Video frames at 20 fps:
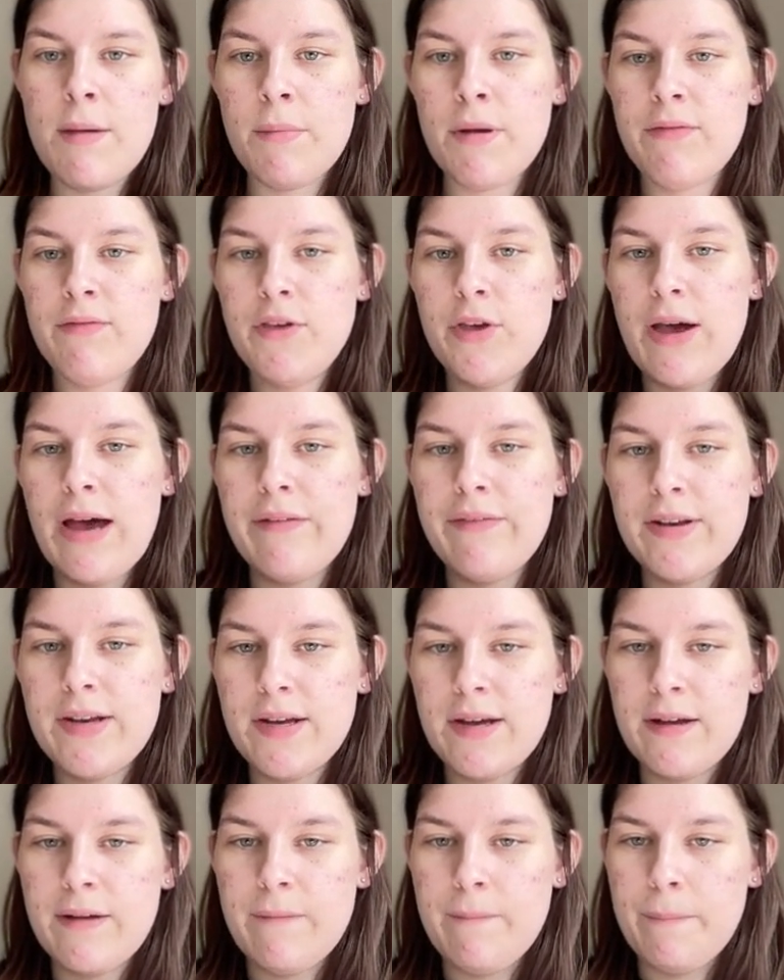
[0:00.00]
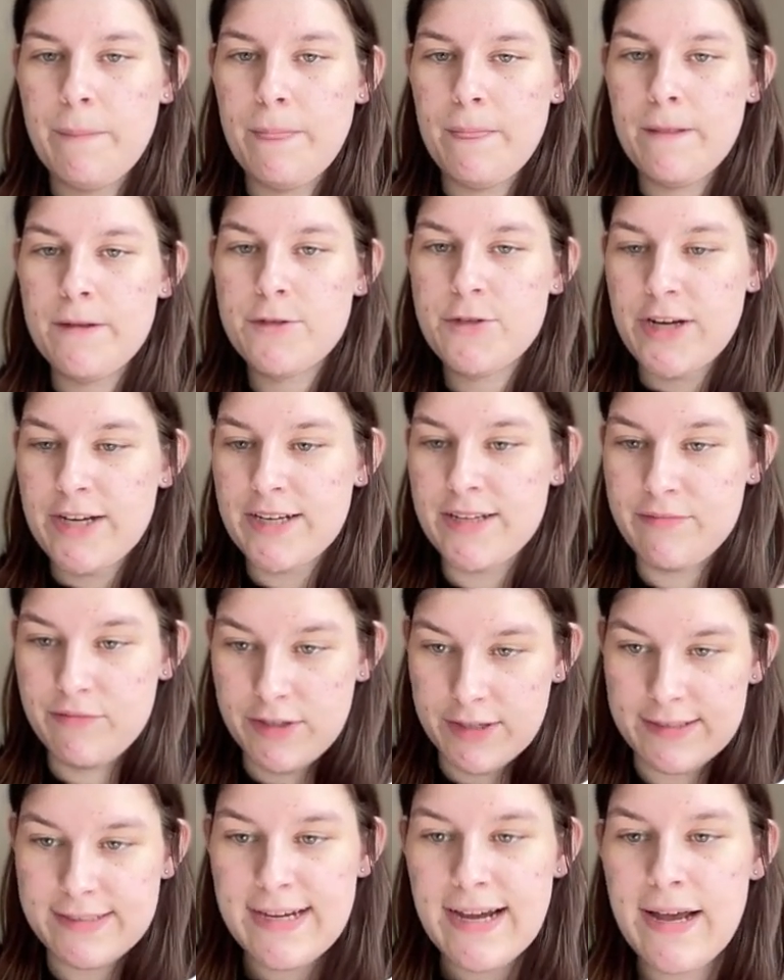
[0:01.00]
But if you have it trained in
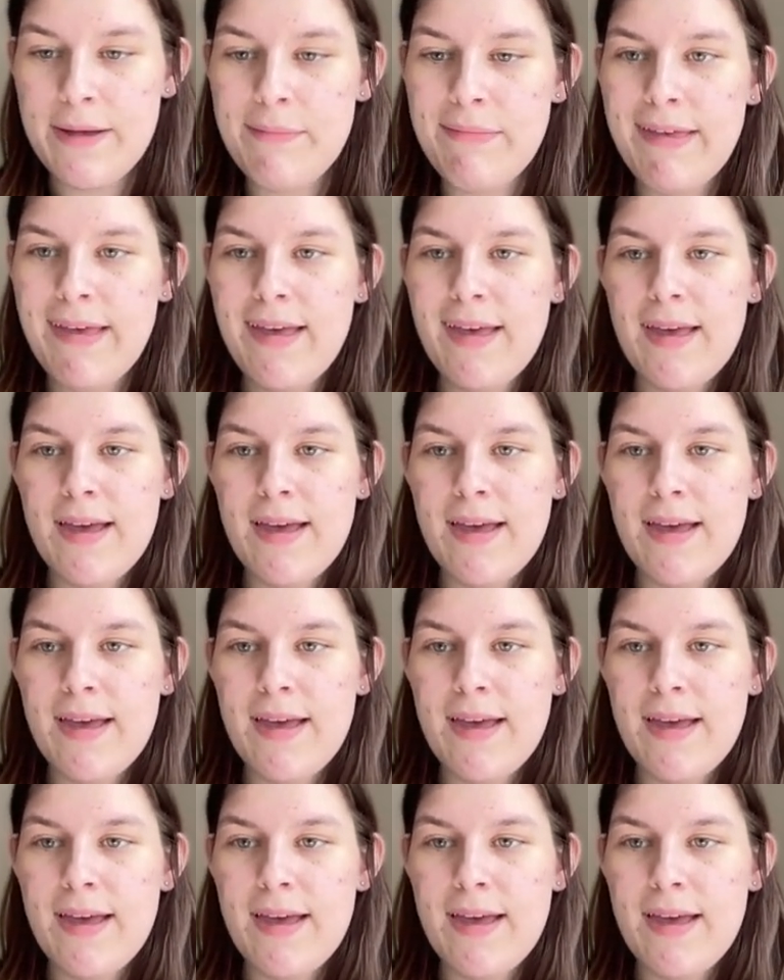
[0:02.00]
real time,